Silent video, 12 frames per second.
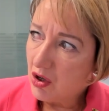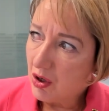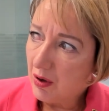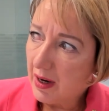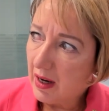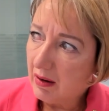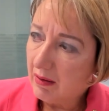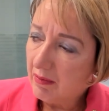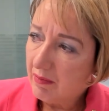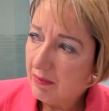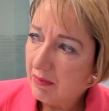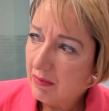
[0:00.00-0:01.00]
during
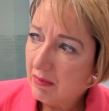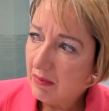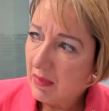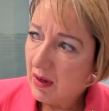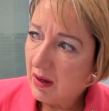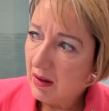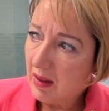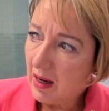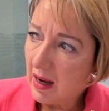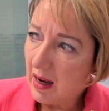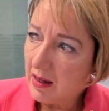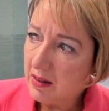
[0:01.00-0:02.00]

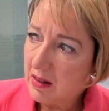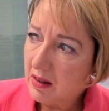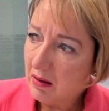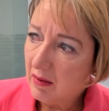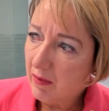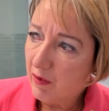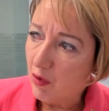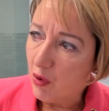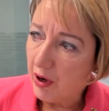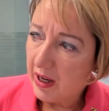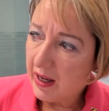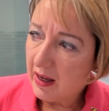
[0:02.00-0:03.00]
the last
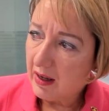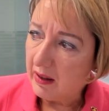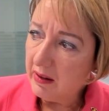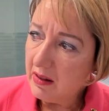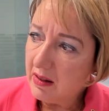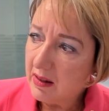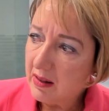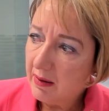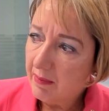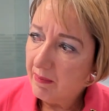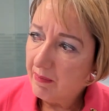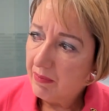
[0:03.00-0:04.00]
4
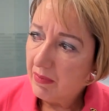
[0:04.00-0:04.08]
years,